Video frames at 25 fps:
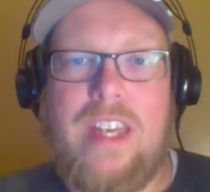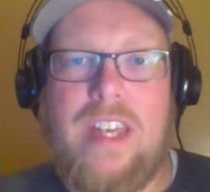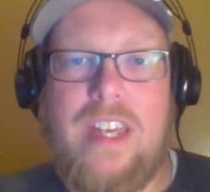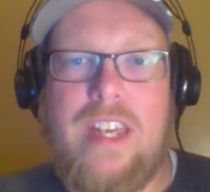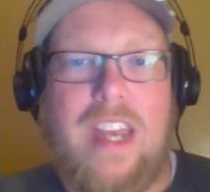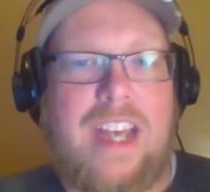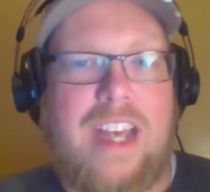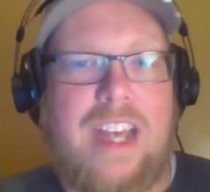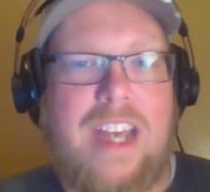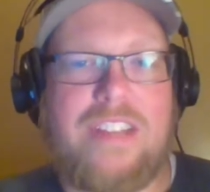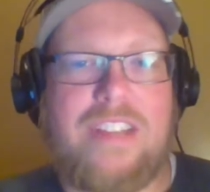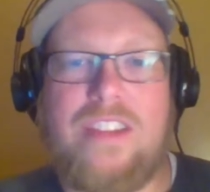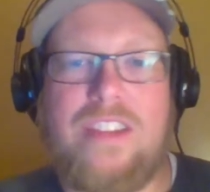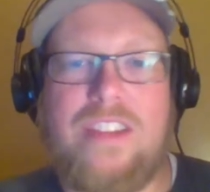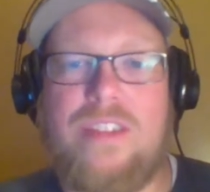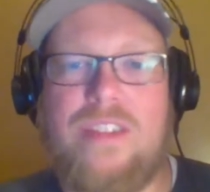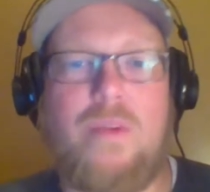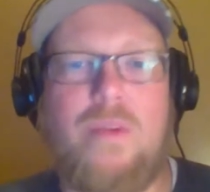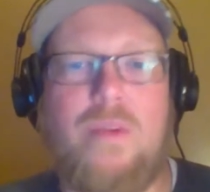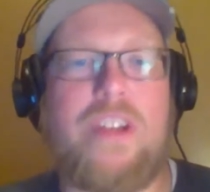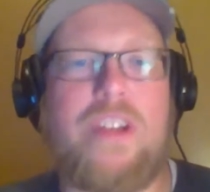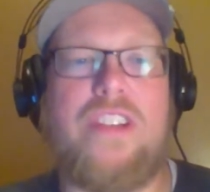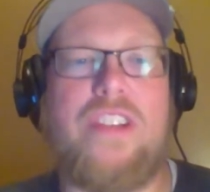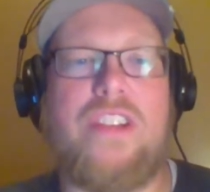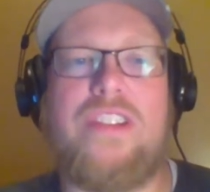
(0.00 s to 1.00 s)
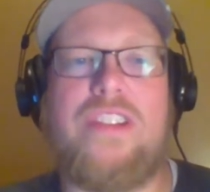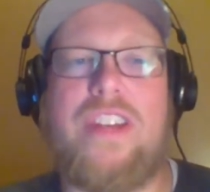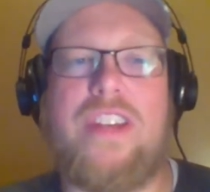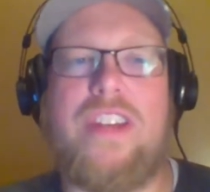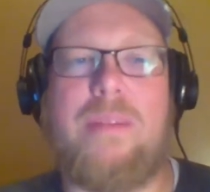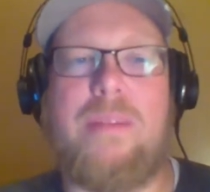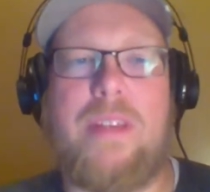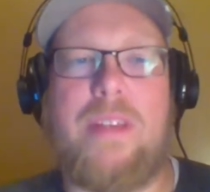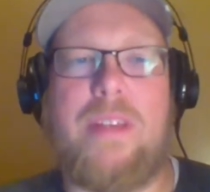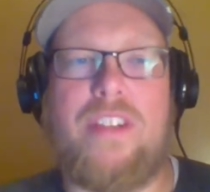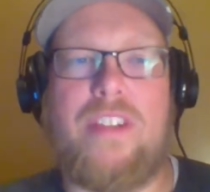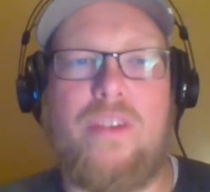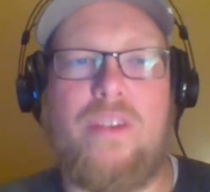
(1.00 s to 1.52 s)
Ask us questions any
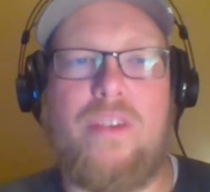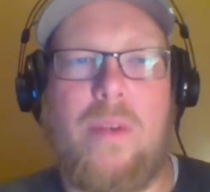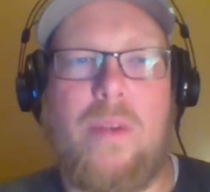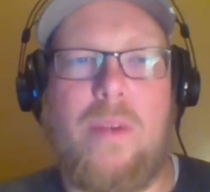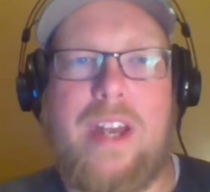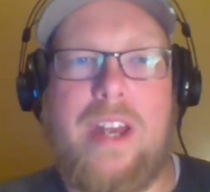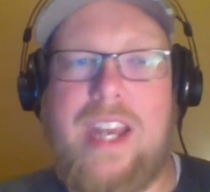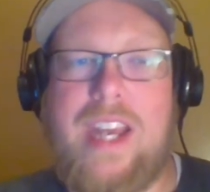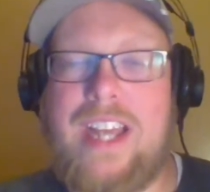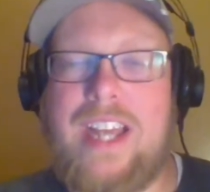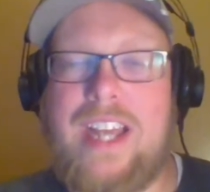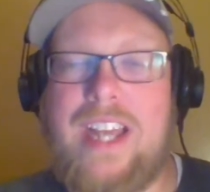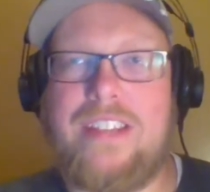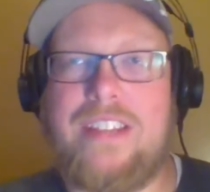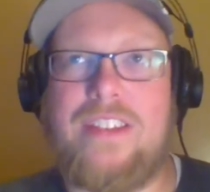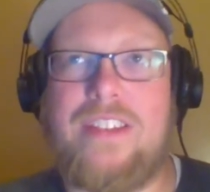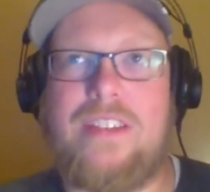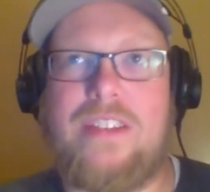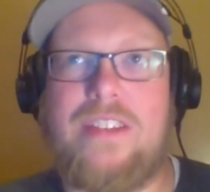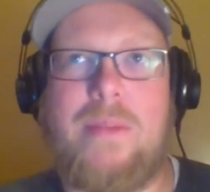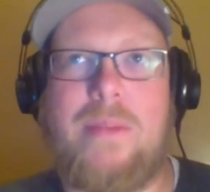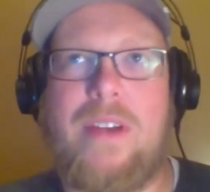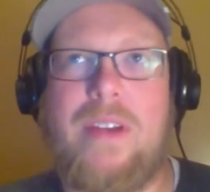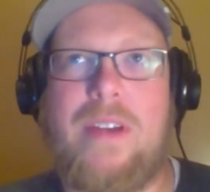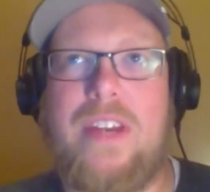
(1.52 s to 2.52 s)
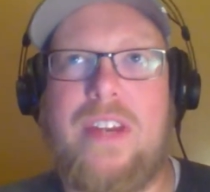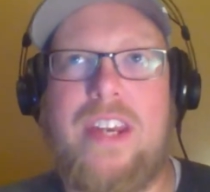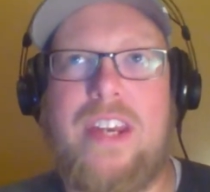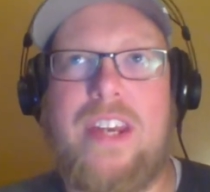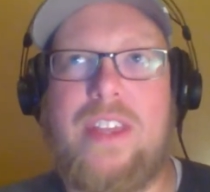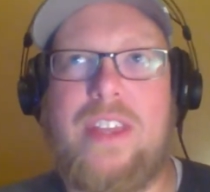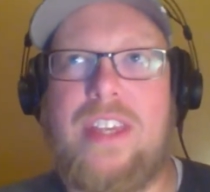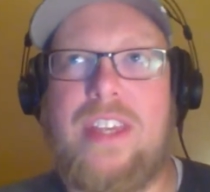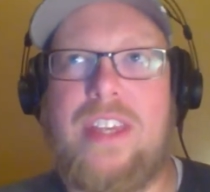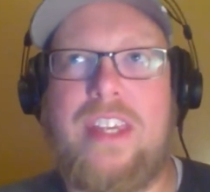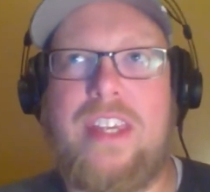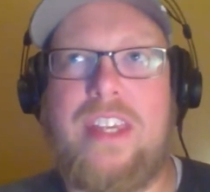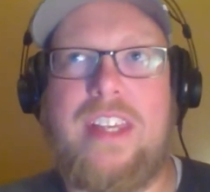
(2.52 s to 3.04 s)
place you want. Ask us about
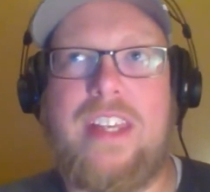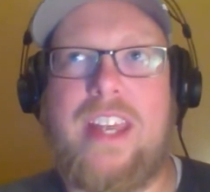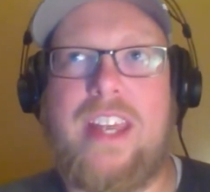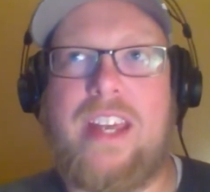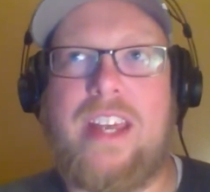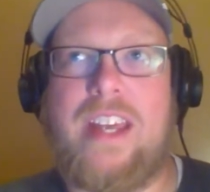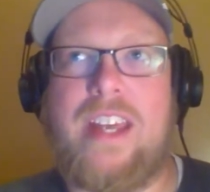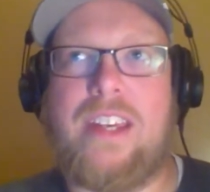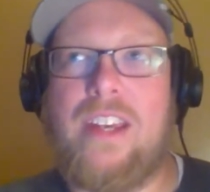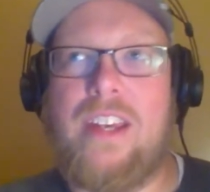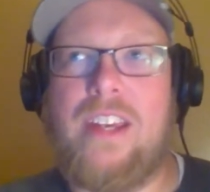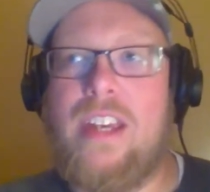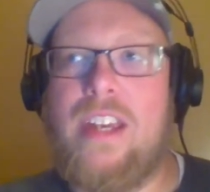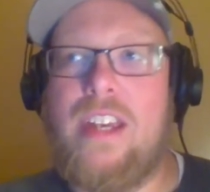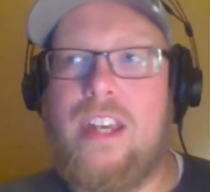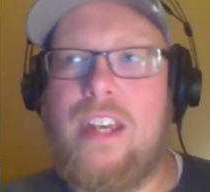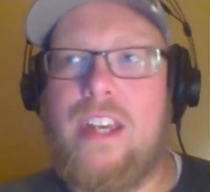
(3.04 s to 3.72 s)
anything you like.